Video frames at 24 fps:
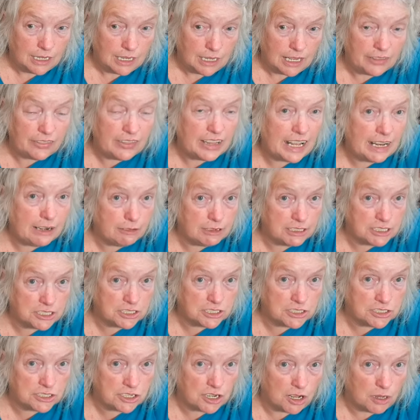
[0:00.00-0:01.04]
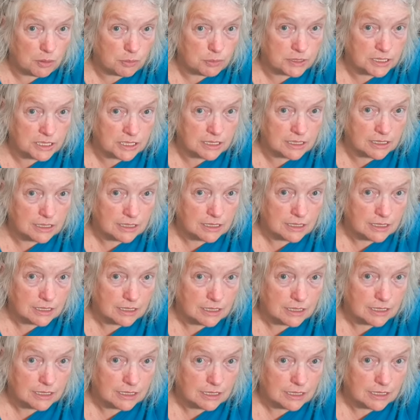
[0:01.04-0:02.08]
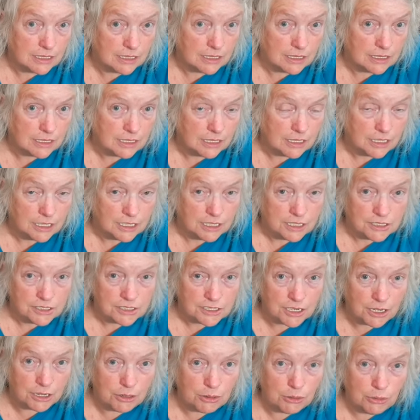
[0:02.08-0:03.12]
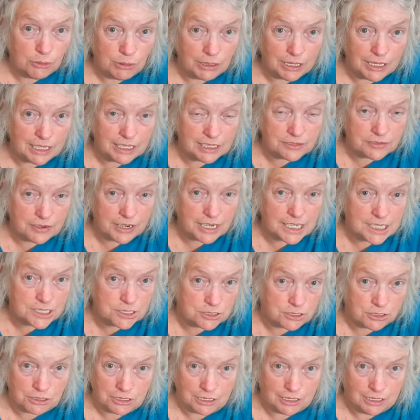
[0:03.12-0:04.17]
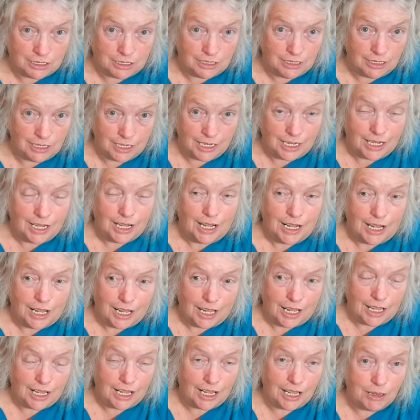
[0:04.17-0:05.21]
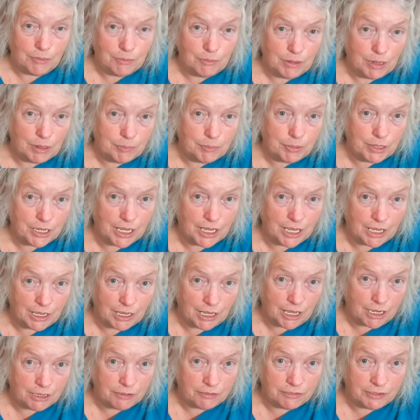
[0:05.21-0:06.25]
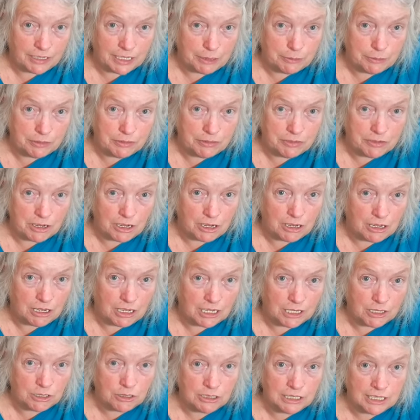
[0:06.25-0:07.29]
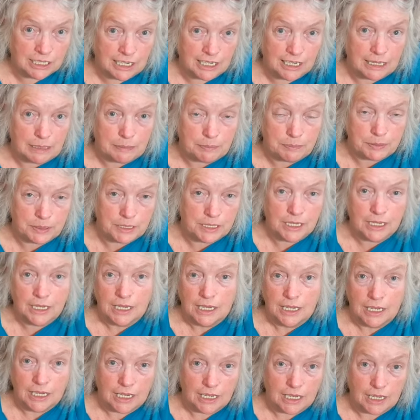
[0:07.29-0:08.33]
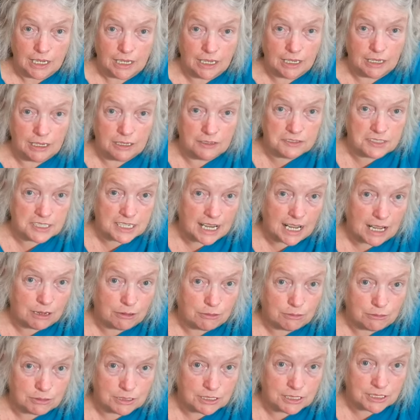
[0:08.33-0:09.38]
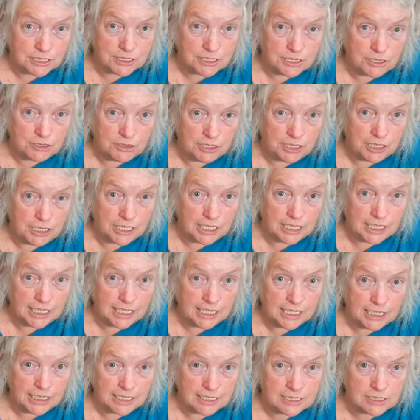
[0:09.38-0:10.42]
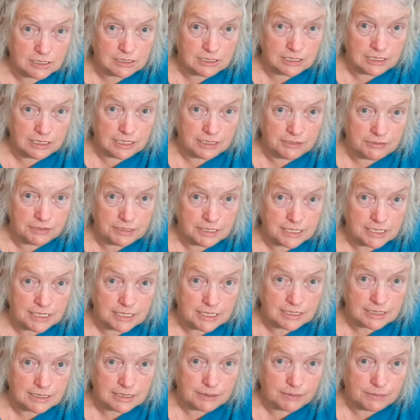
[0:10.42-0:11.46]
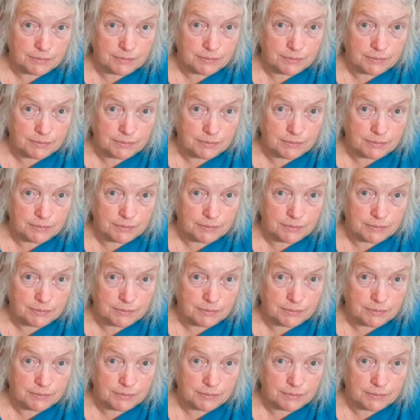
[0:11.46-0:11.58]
And there it just stopped. So it's very subtle, um, but hopefully we've got a good clip uh, of sound so that you can hear the subtle differences.